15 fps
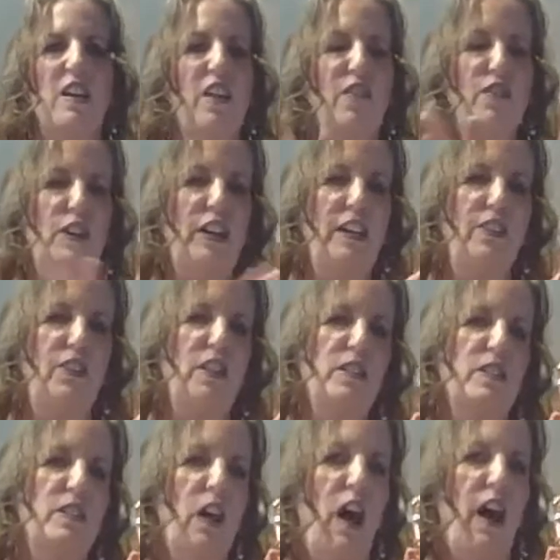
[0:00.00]
if you get
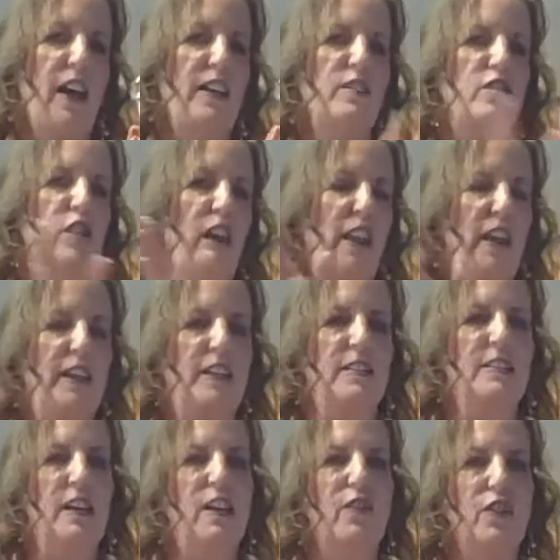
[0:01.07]
this size, and like I
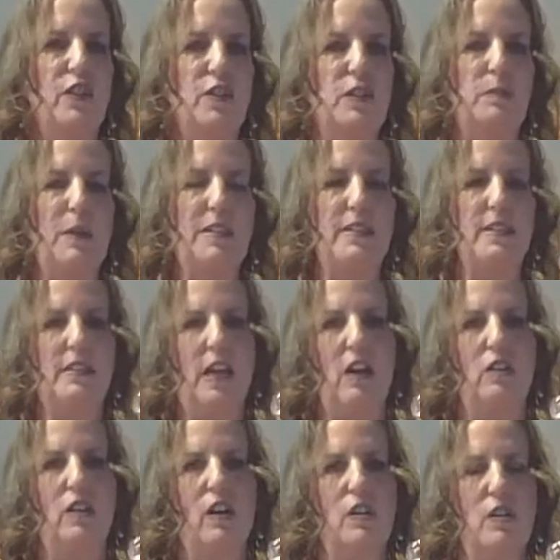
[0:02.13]
said, if you use my
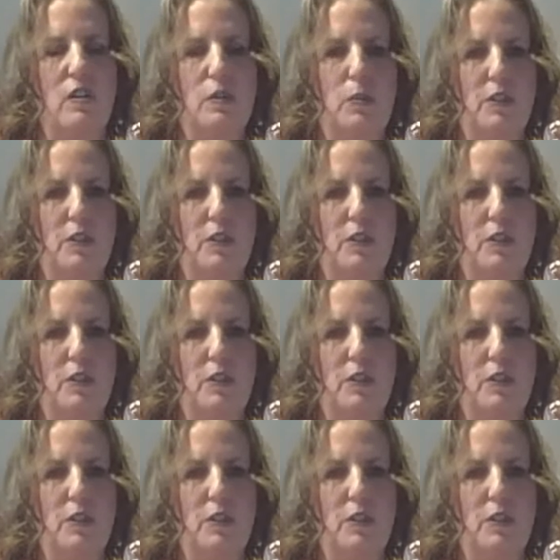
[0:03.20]
discount code,